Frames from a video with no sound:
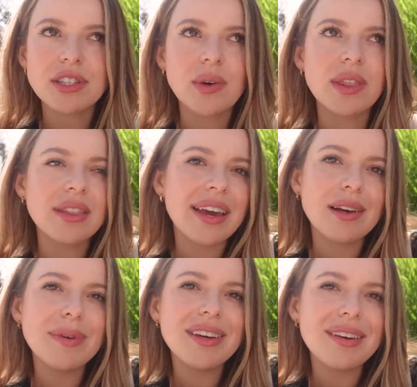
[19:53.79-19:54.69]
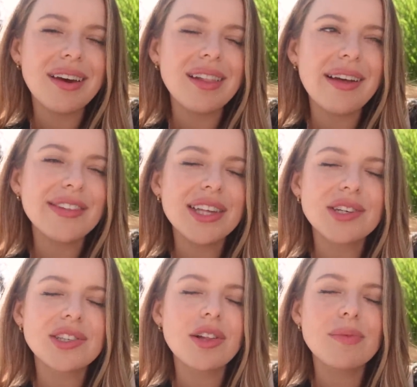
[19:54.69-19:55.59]
So I thought that could be a lovely
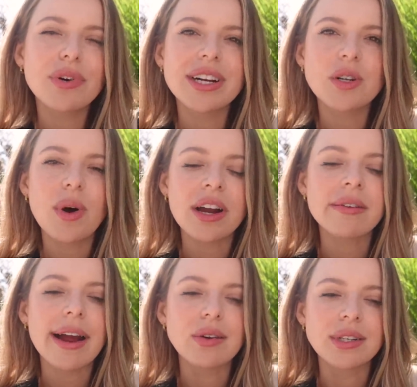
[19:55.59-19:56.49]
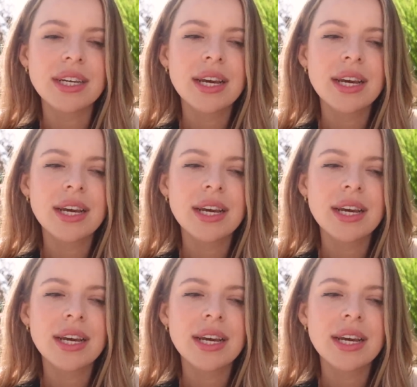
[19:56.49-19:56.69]
little solo morning to walk around